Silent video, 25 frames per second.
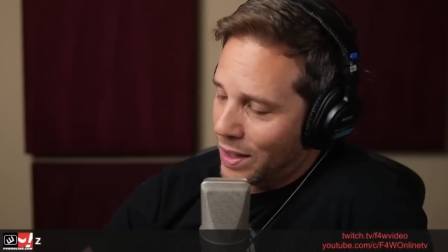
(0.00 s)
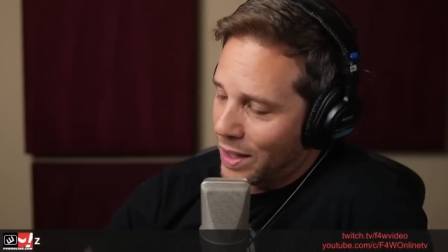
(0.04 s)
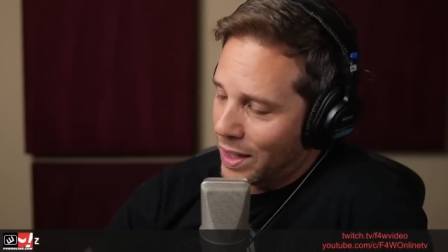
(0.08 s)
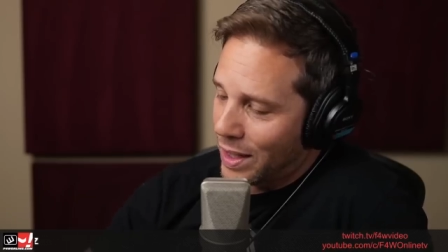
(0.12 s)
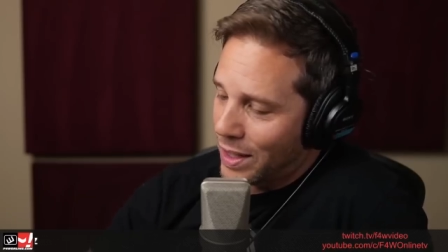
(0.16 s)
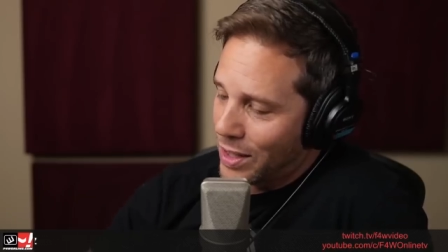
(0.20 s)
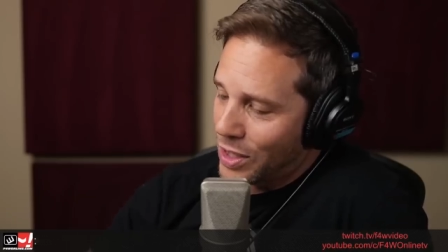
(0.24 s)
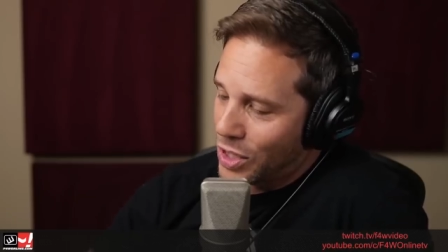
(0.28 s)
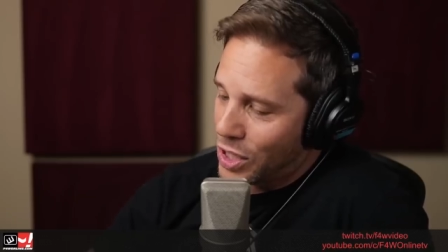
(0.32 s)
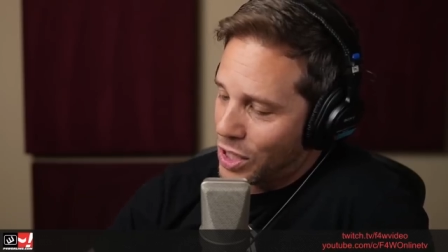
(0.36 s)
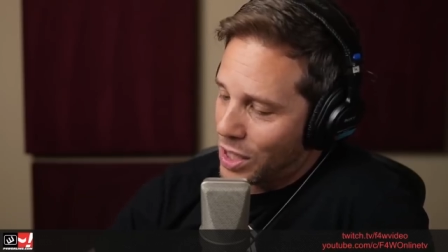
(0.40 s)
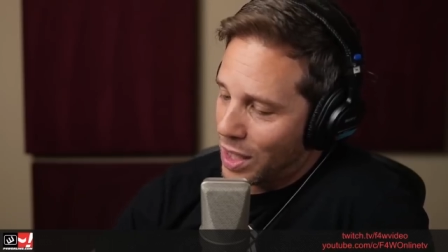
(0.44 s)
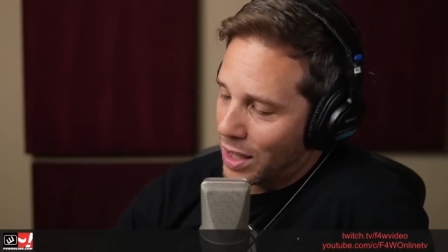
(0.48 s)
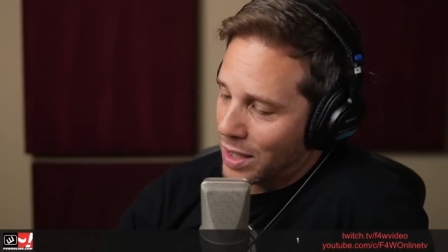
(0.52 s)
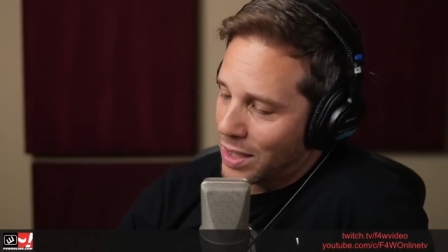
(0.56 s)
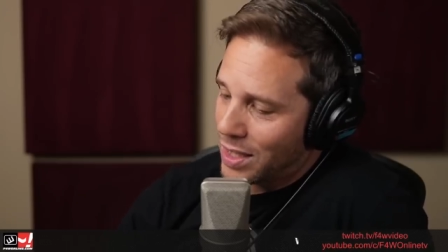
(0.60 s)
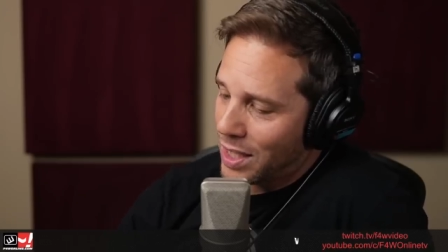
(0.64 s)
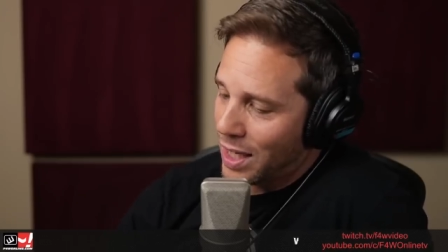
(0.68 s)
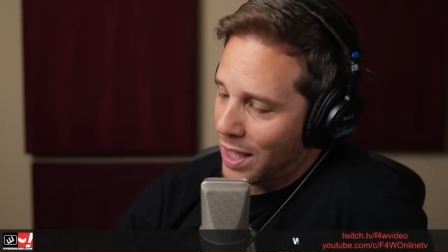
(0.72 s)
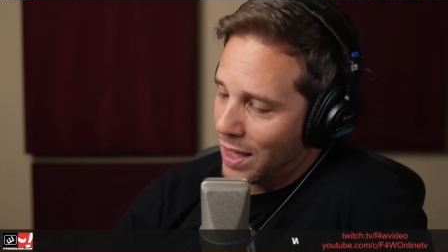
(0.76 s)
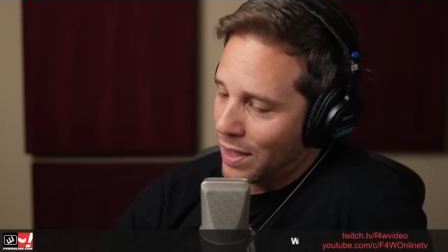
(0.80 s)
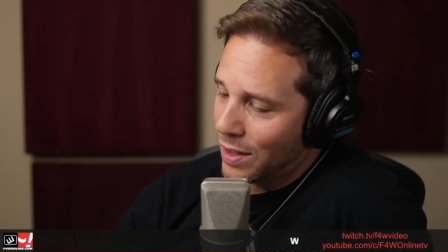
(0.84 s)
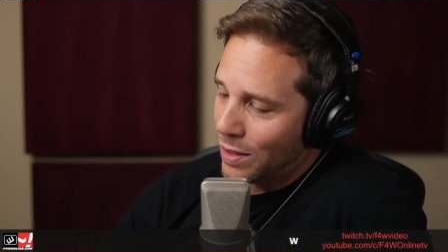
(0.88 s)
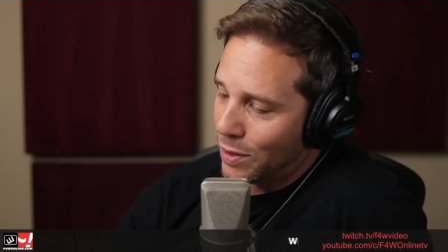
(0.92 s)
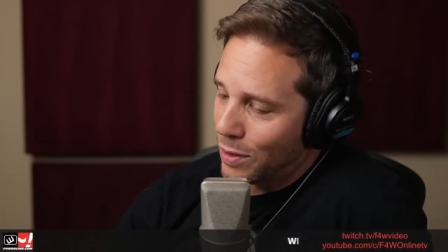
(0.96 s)
on Chuck
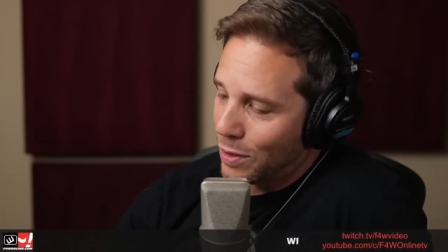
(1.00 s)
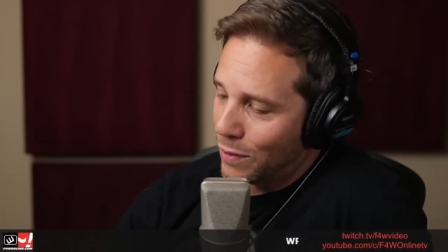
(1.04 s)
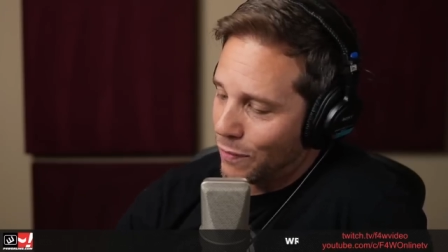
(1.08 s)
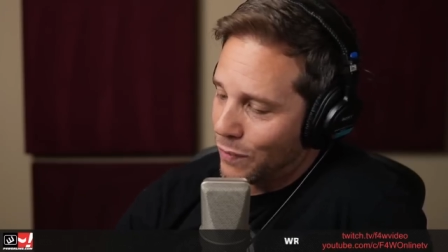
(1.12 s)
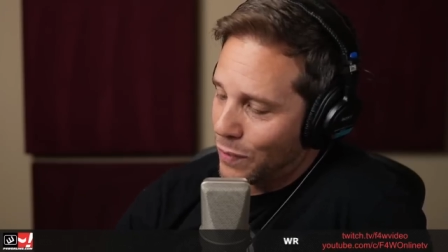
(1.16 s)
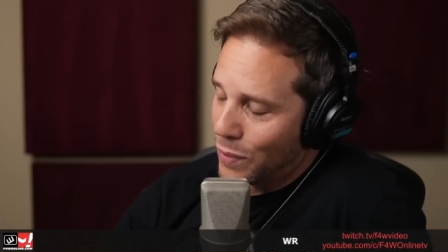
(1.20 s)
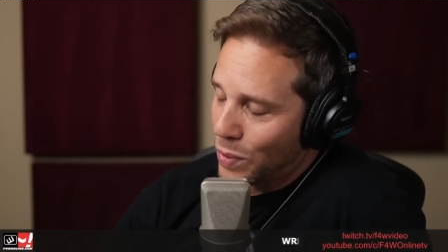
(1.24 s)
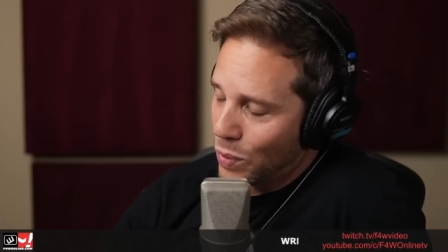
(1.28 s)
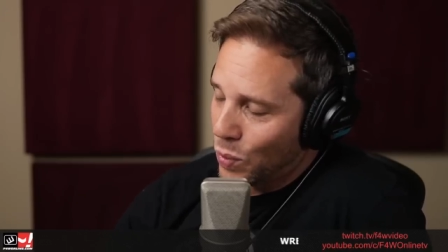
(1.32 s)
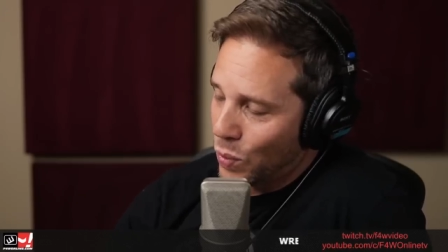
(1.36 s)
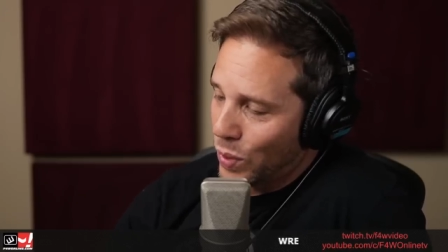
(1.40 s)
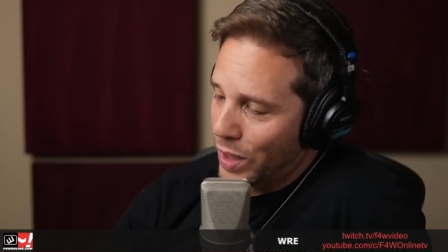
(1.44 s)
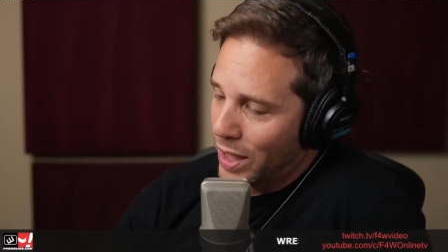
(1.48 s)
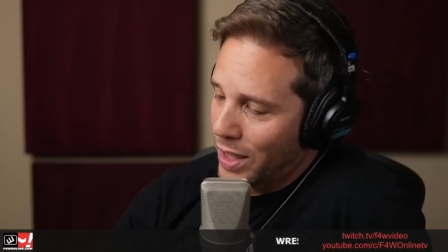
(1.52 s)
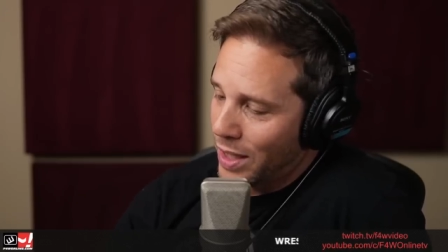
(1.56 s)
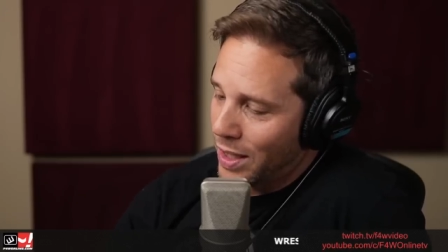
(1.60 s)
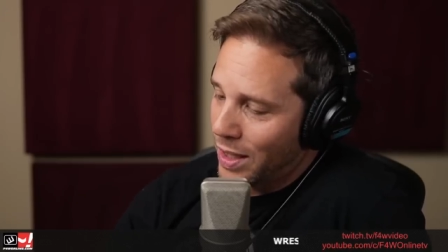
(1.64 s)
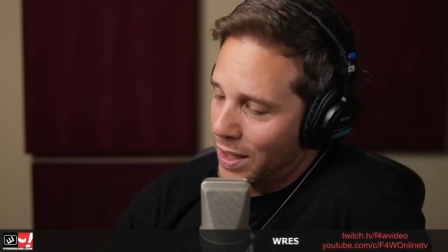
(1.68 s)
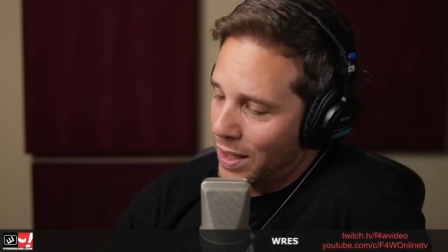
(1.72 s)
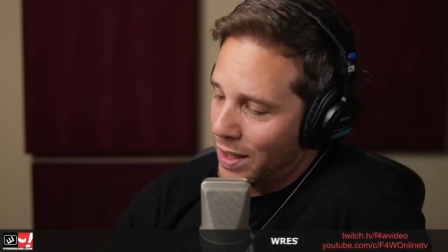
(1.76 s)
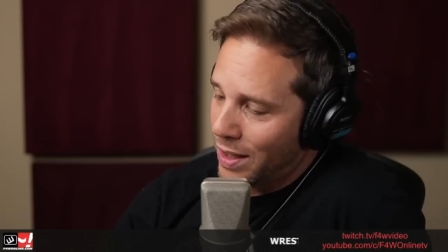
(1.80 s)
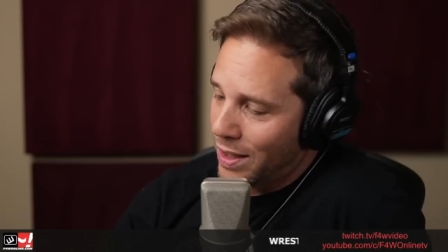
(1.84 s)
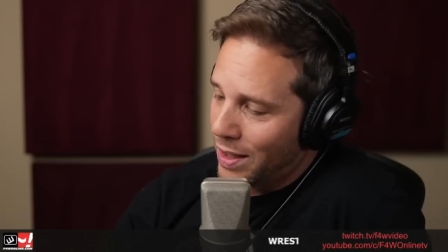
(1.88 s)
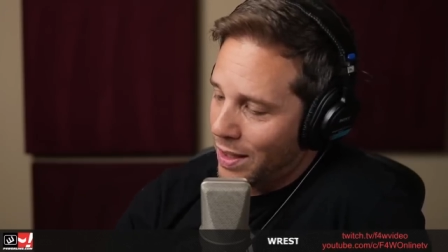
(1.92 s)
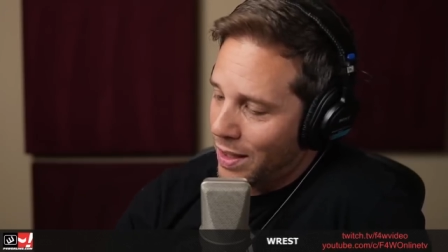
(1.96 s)
Taylor for the
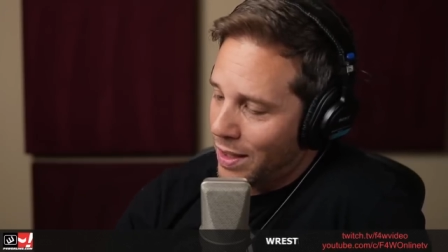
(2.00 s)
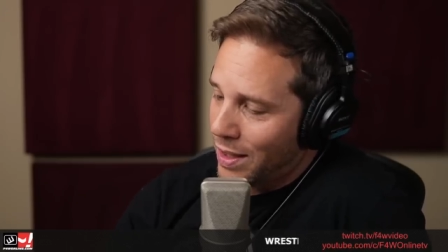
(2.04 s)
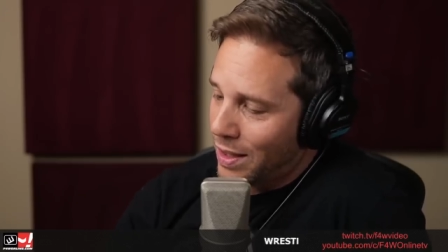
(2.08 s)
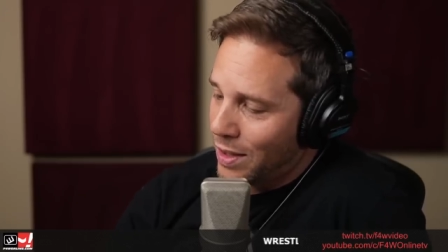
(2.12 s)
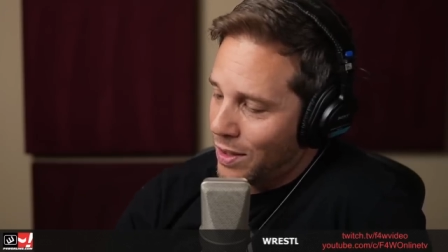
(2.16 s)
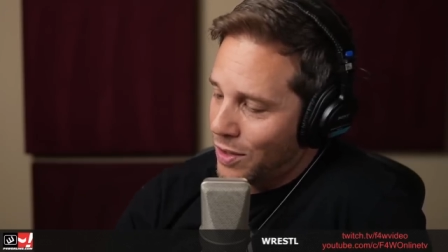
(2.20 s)
win.